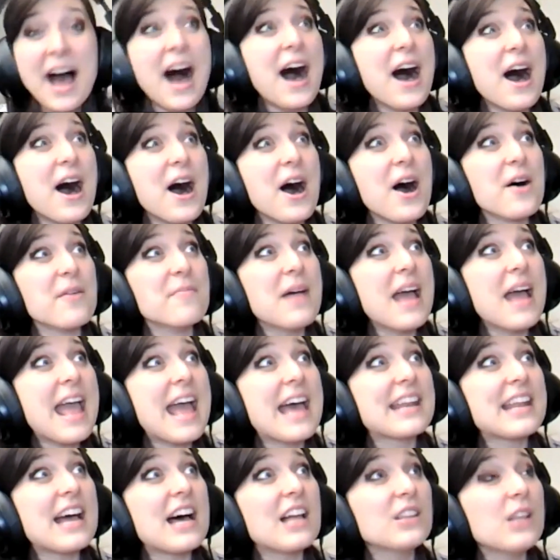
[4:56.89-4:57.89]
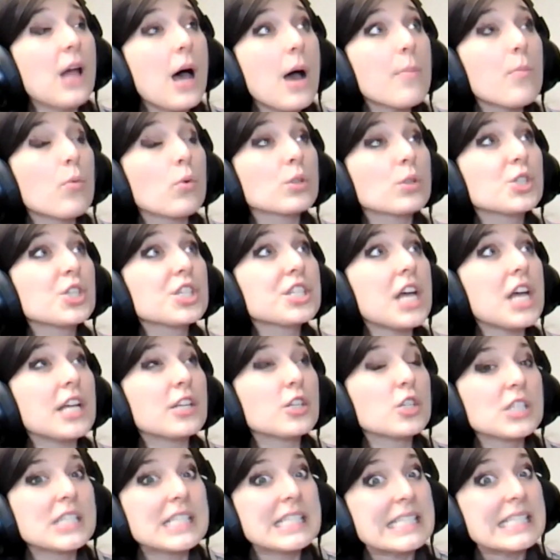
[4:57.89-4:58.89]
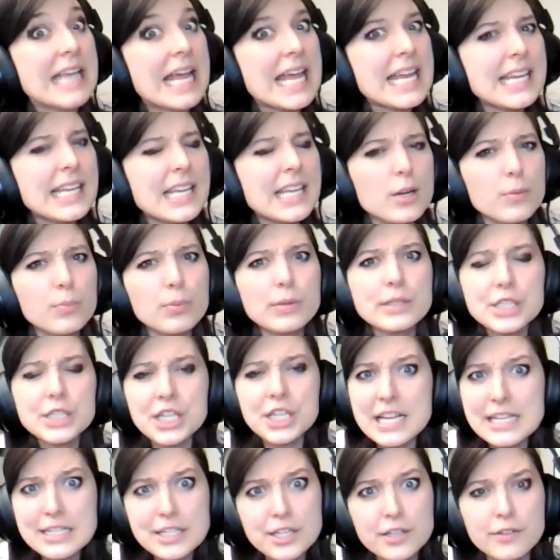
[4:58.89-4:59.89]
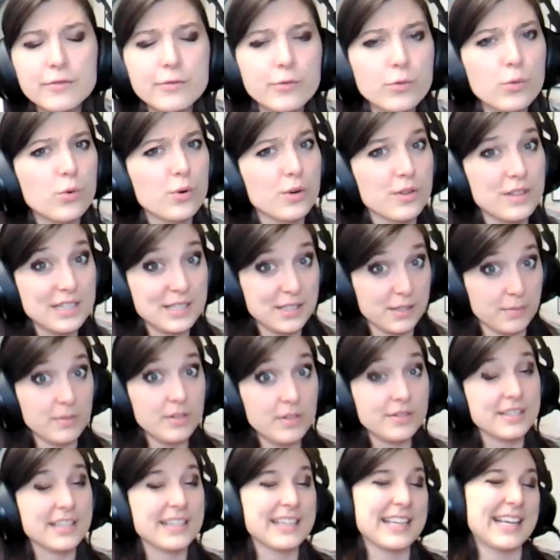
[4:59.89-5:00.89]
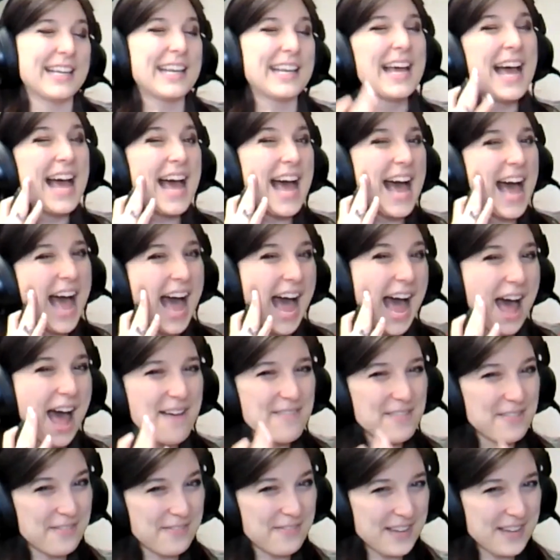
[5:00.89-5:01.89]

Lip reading: and a lot more just understanding and appreciation for this music. And I have a